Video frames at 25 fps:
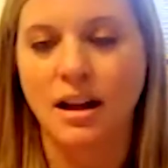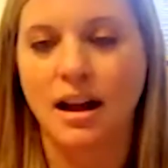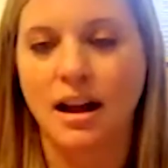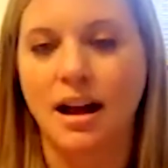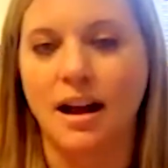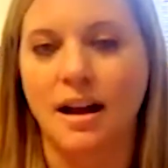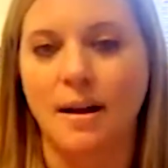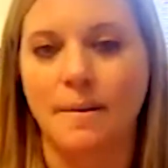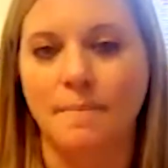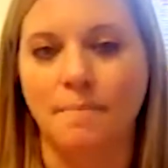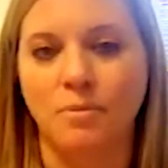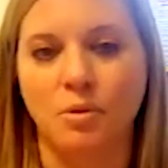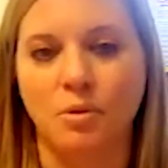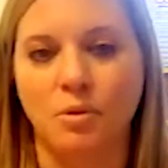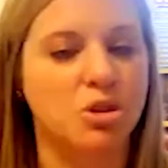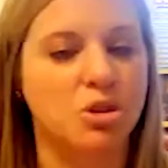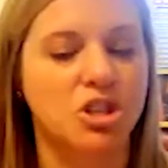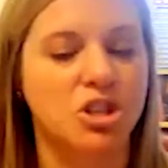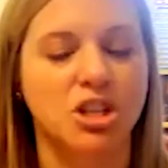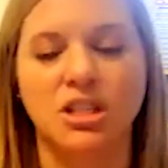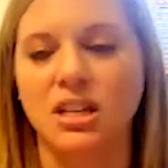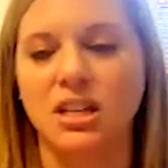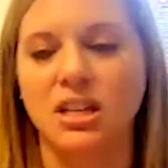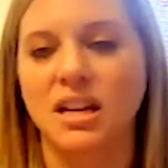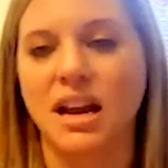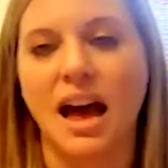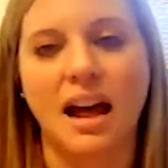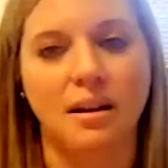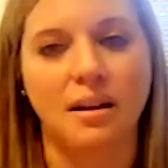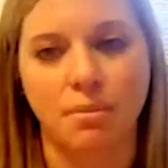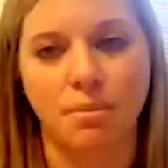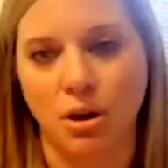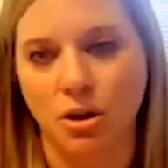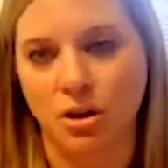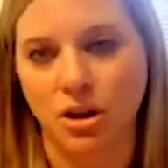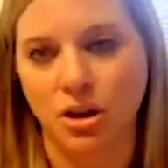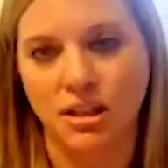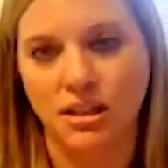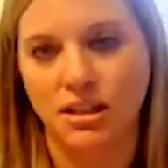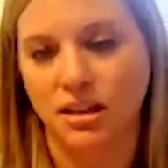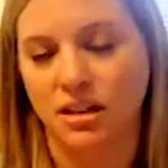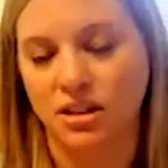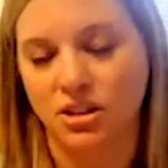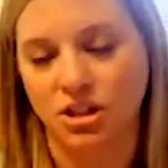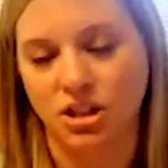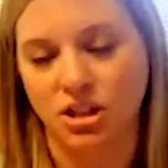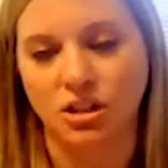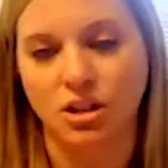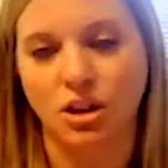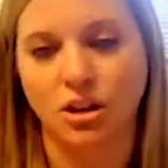It was just an added bonus. And
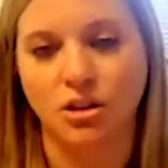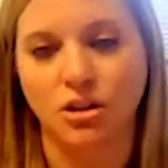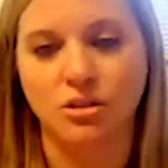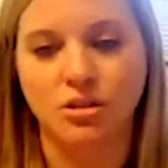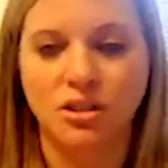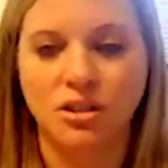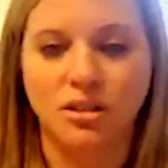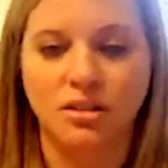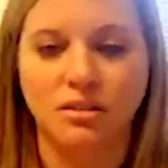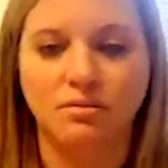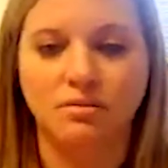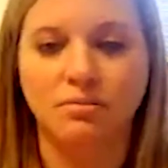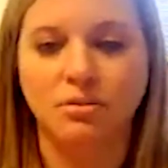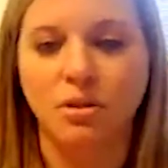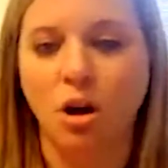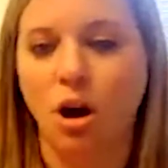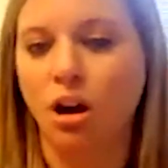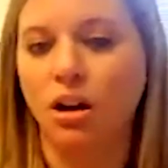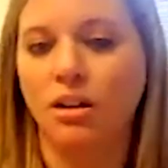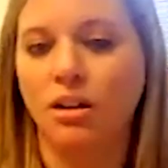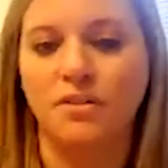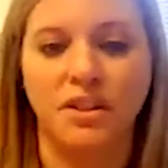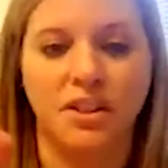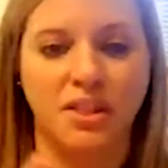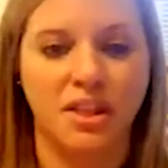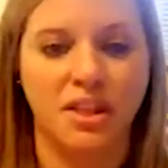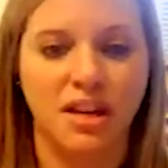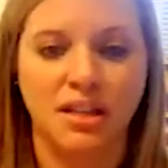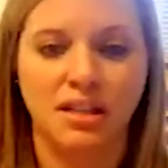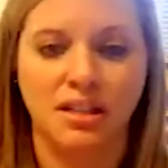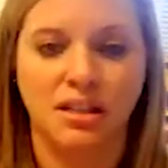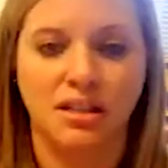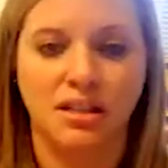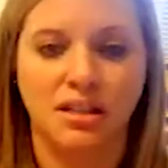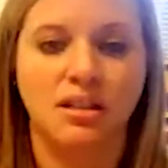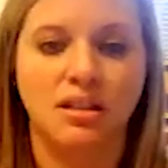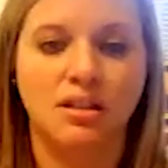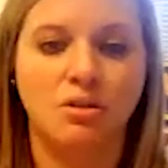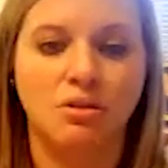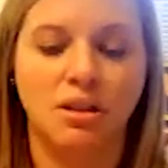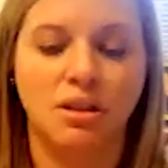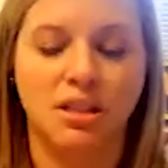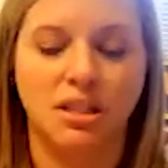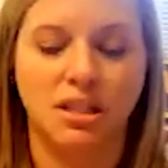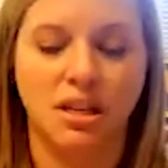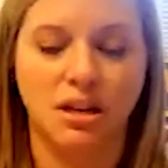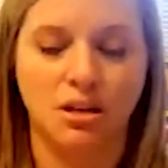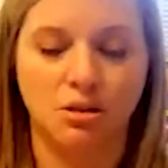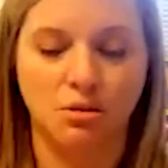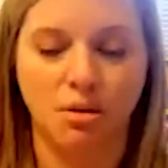it just goes to all of the things that
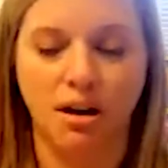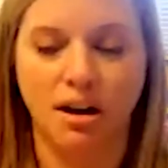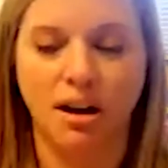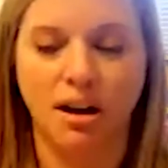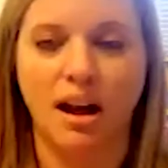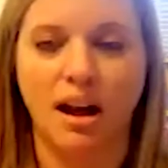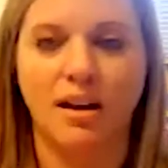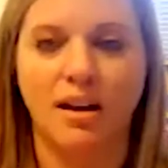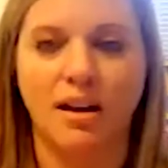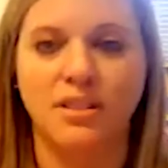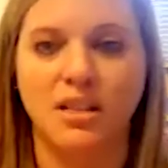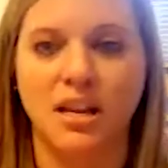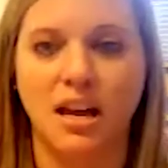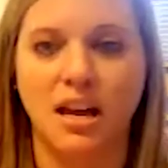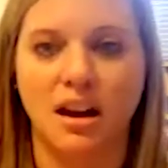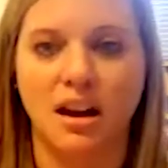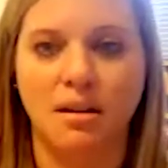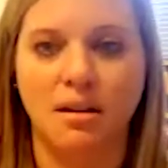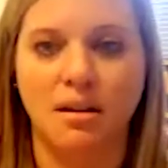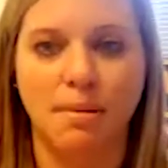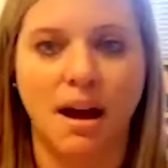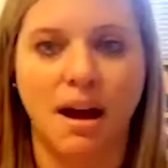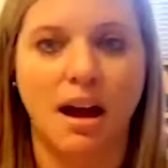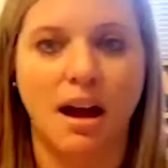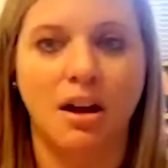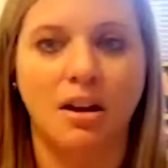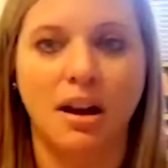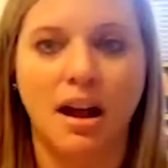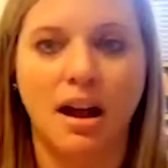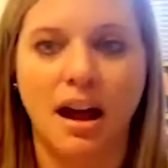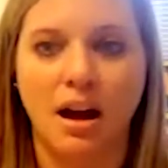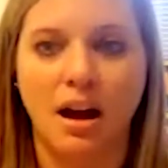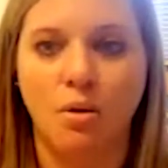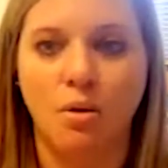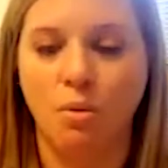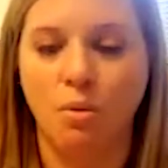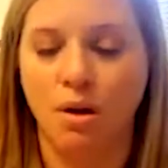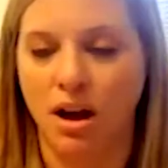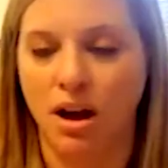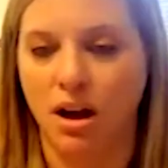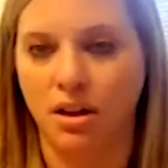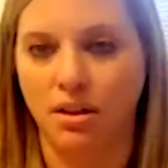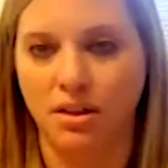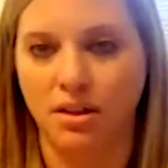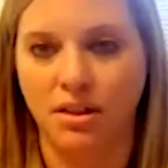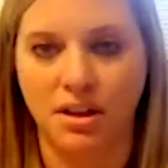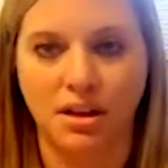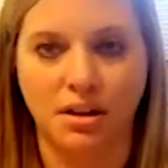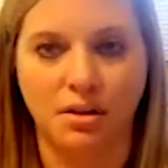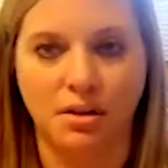Chris, Antjuan, and I have said about how
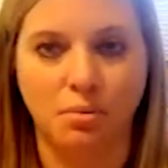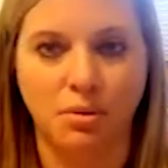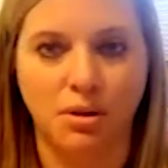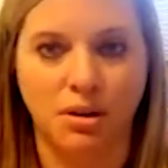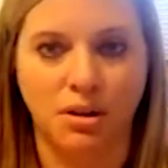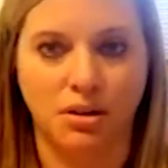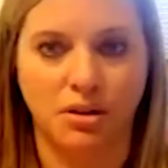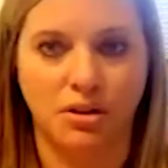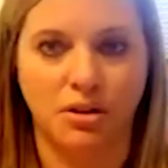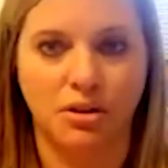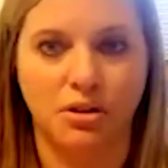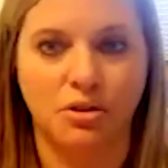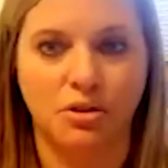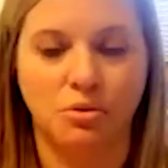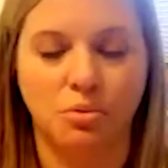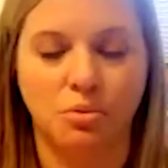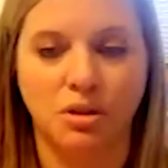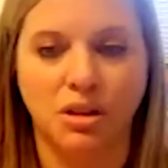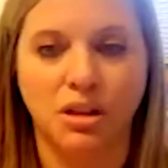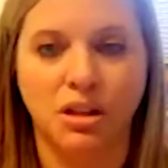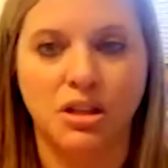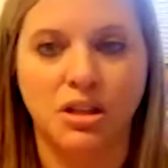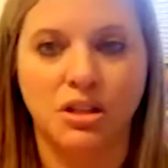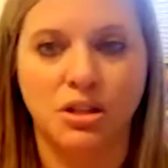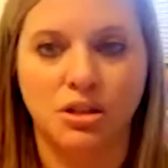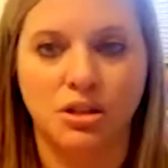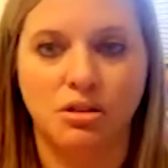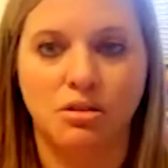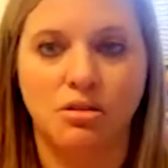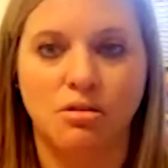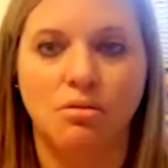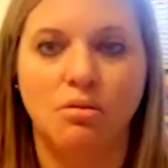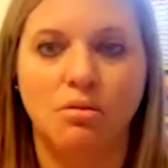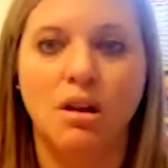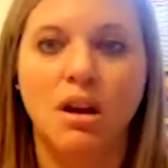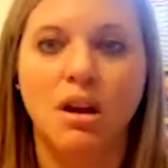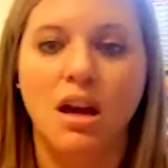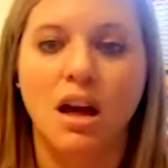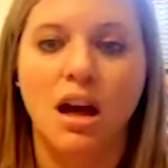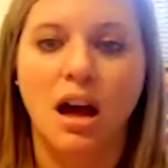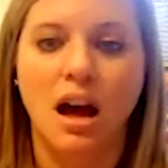well the realtors really do